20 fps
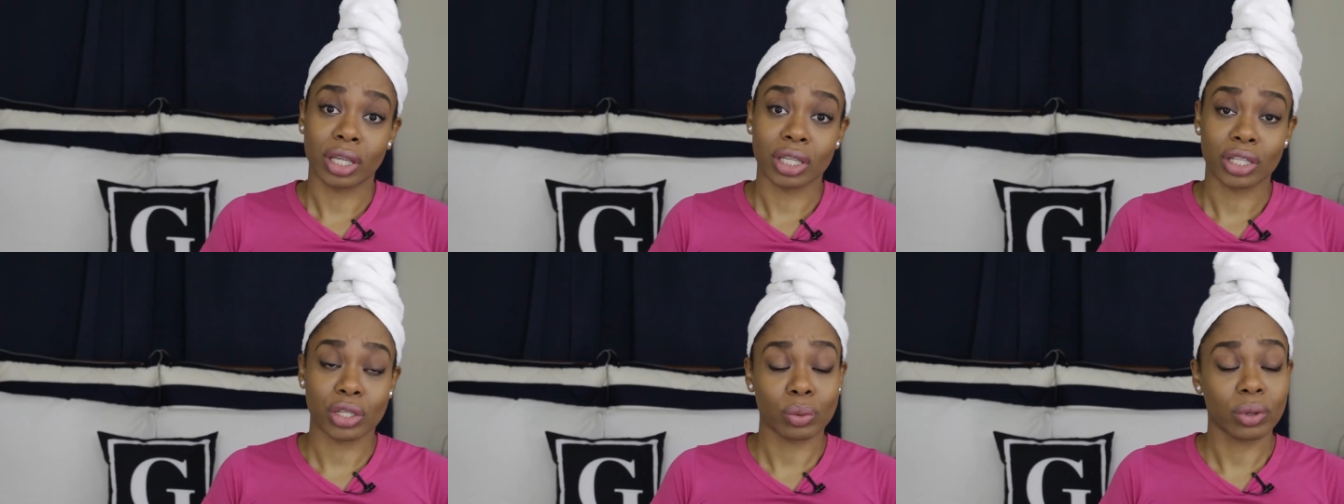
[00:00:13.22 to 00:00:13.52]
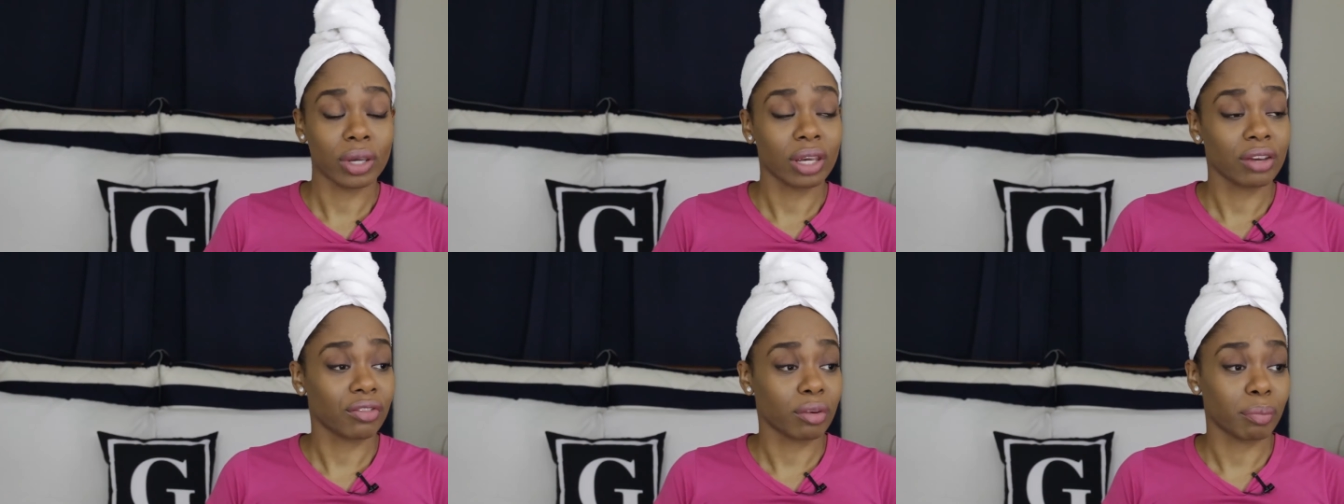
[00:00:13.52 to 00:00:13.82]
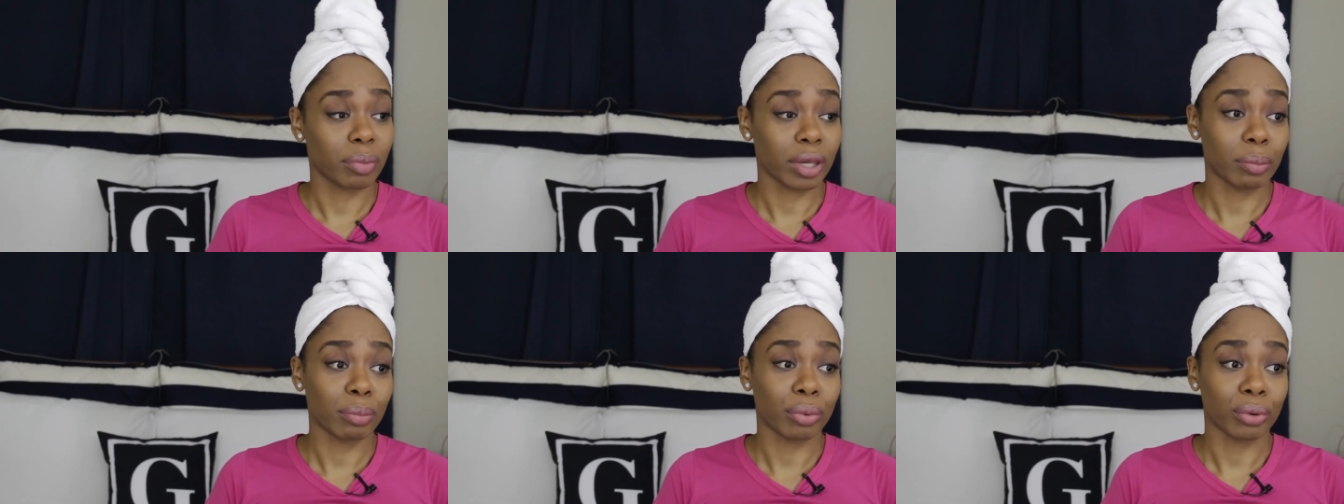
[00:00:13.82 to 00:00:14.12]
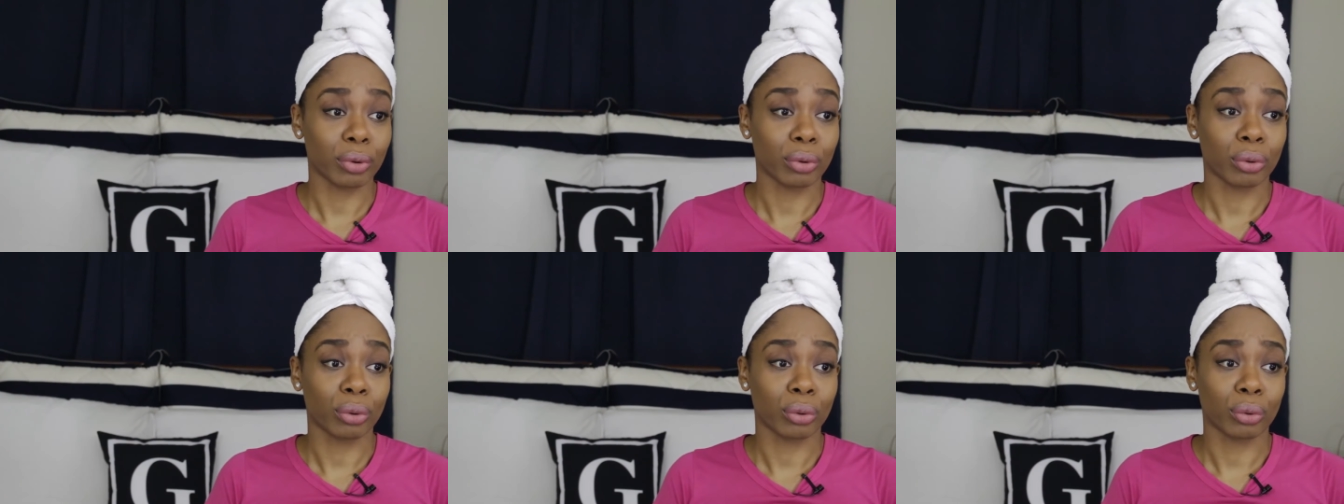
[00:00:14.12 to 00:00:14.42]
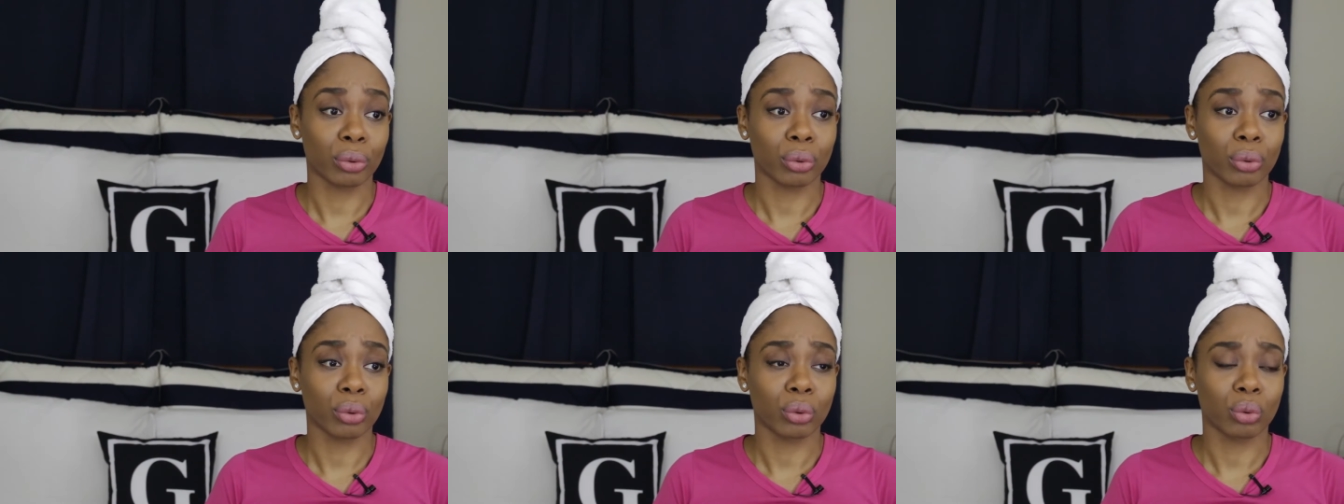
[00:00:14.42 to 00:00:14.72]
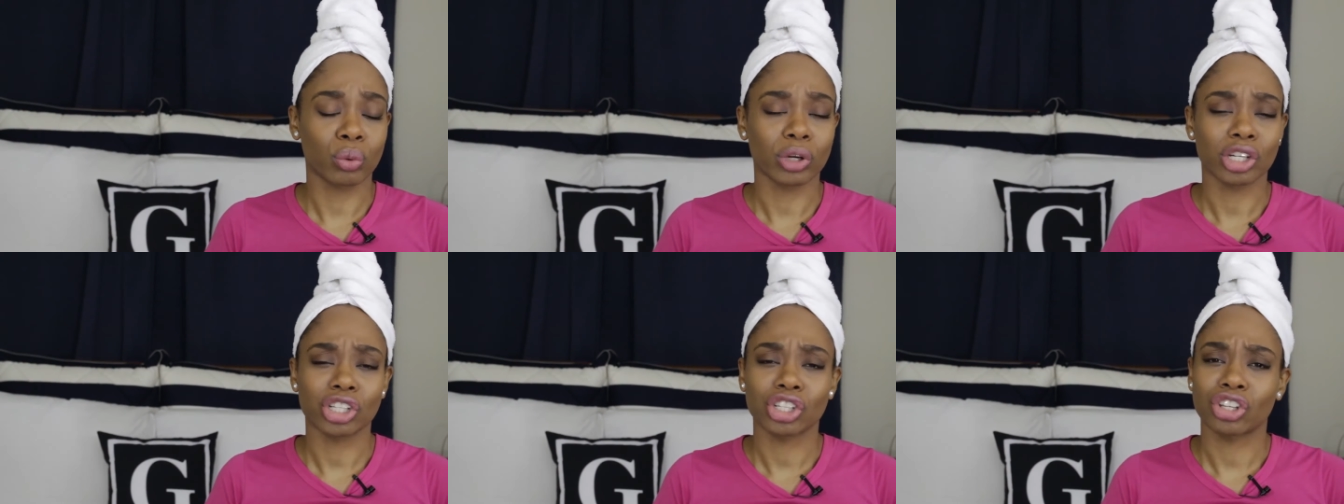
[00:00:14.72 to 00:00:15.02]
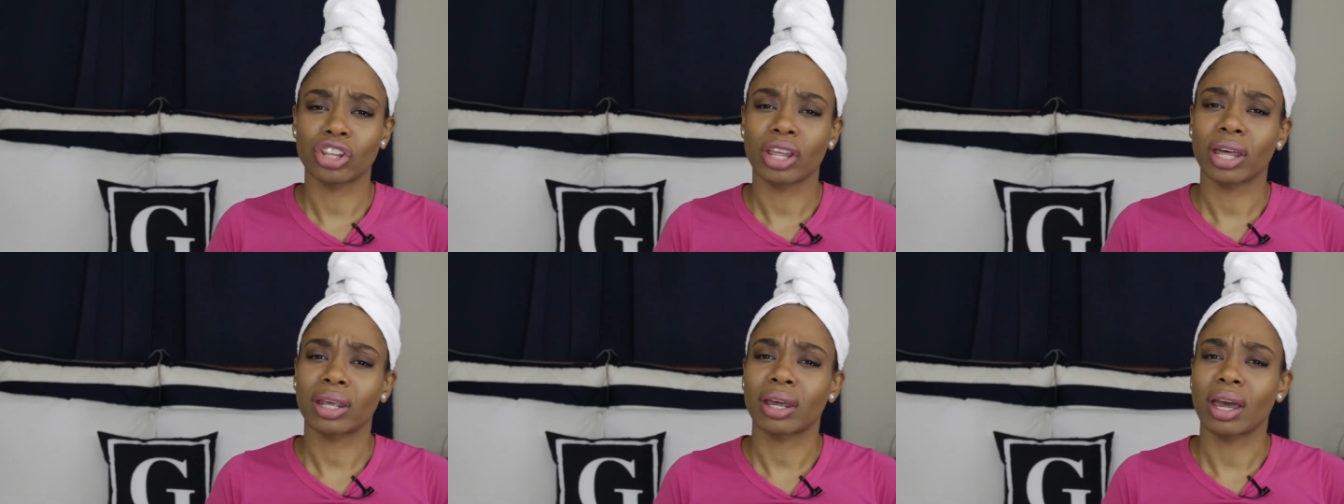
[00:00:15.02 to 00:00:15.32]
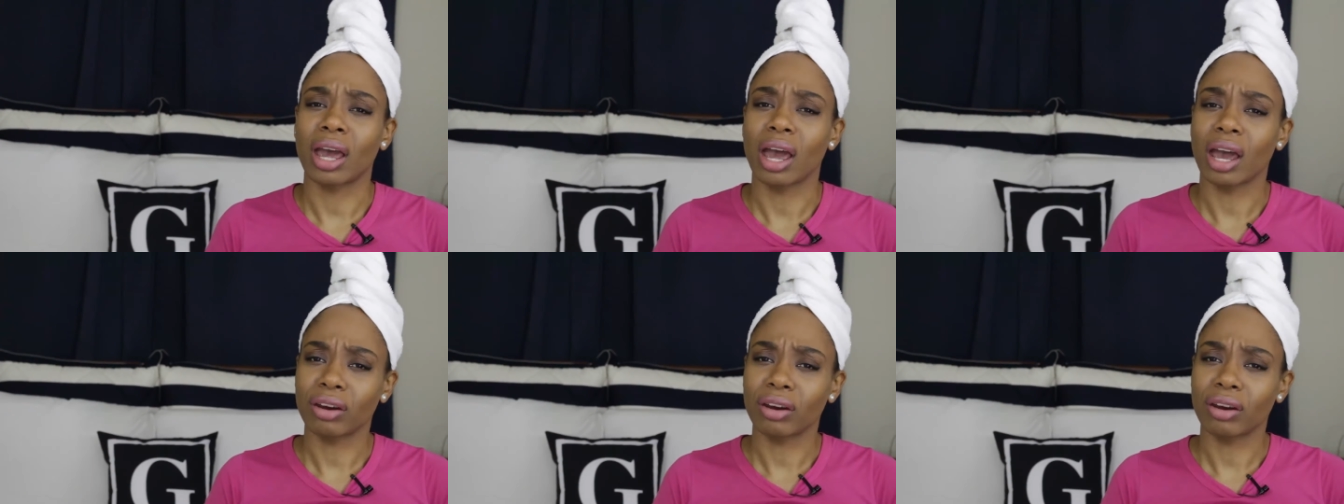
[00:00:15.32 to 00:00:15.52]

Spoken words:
tweeting for people who wish that